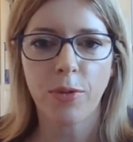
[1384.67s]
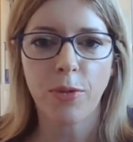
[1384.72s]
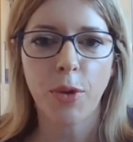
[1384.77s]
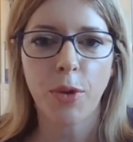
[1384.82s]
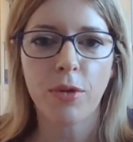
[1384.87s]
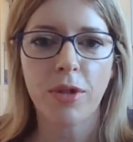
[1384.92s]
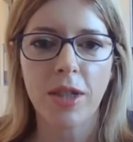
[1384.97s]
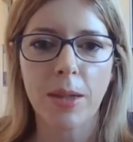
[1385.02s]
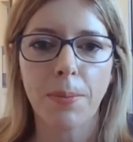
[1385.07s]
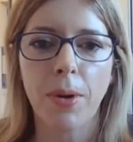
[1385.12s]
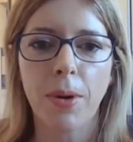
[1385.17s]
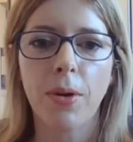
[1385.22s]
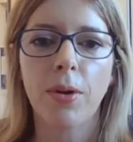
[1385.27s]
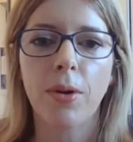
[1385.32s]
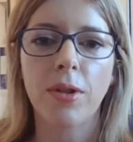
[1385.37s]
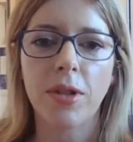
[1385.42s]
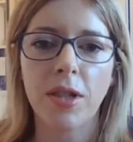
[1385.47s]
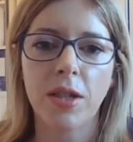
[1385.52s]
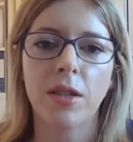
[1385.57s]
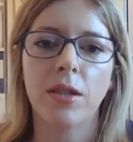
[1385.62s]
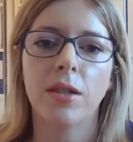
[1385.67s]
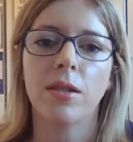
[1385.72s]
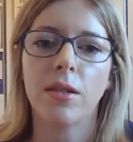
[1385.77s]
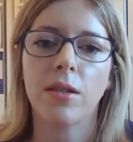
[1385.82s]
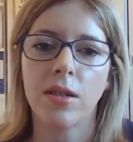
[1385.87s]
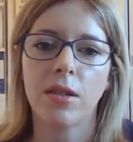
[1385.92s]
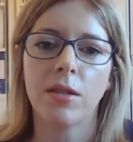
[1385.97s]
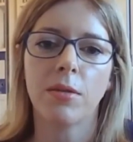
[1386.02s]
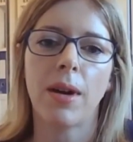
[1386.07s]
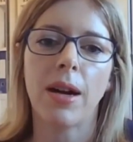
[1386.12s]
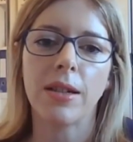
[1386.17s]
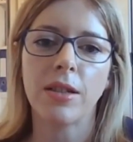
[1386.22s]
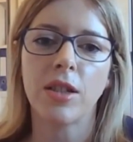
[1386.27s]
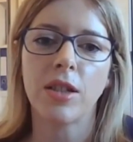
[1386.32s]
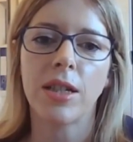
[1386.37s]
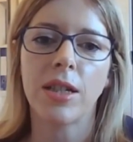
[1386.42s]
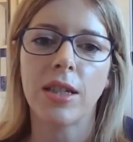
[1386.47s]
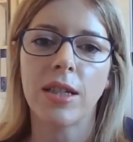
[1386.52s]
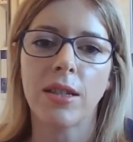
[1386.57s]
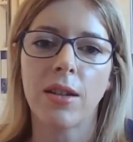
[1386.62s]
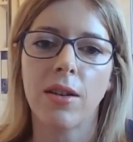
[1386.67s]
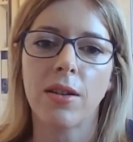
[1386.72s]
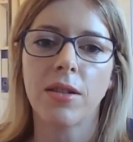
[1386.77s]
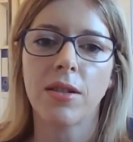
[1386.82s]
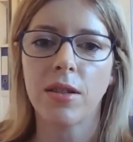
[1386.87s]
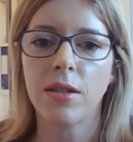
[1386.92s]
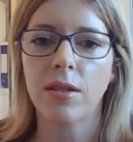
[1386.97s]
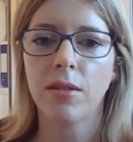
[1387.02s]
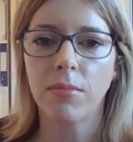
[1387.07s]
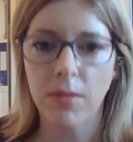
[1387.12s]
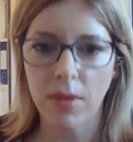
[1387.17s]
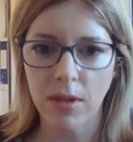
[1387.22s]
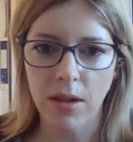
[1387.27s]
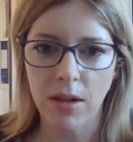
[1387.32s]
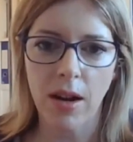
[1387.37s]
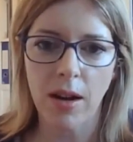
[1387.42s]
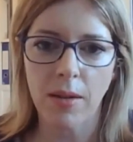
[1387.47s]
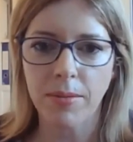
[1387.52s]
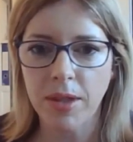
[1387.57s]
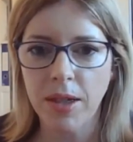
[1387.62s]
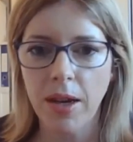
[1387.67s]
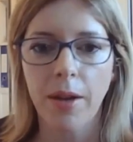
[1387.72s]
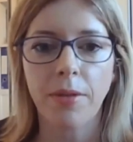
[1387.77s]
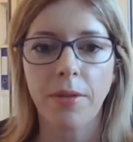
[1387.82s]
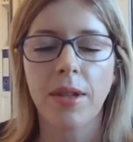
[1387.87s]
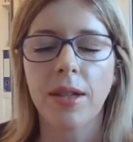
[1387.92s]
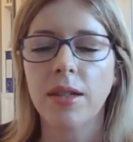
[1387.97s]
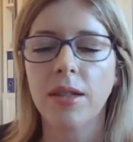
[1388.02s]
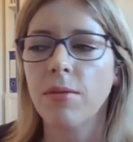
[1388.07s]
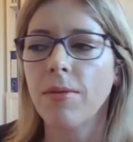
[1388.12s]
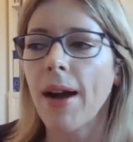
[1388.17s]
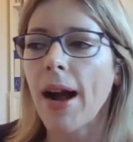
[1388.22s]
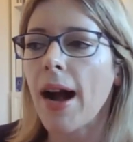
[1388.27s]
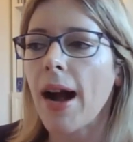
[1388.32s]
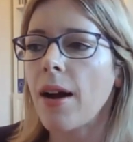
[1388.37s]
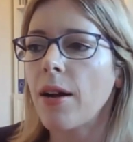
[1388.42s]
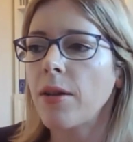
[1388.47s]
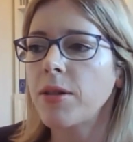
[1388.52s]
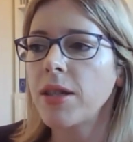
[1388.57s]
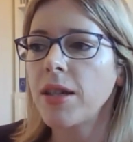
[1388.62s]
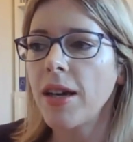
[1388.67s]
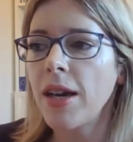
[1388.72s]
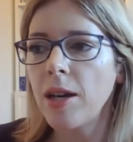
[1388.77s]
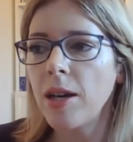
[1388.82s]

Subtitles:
full support to actually start to turn things around.